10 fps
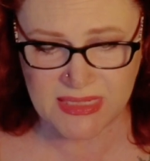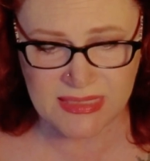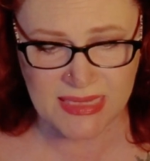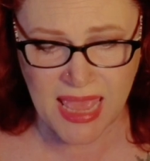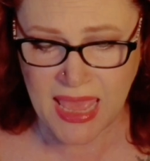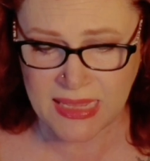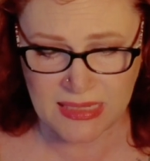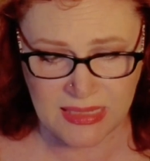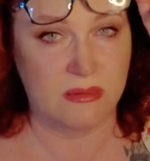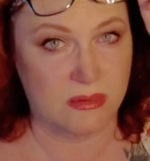His
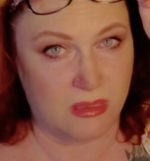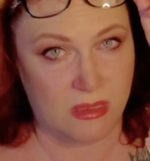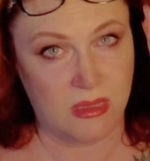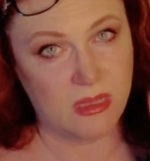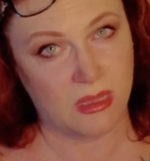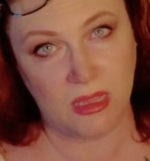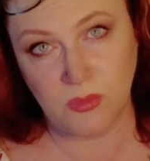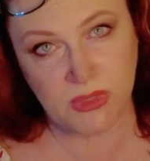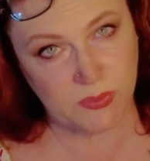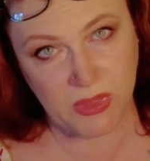agony, it
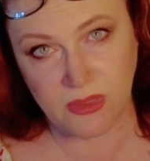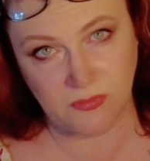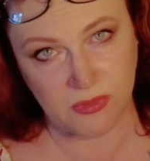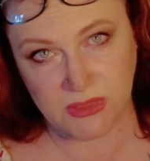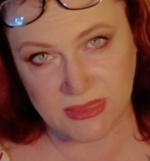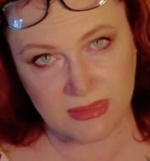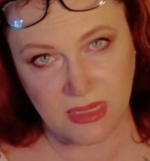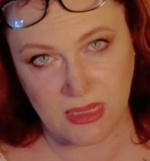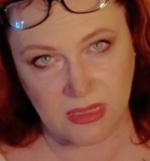was pitiful to see.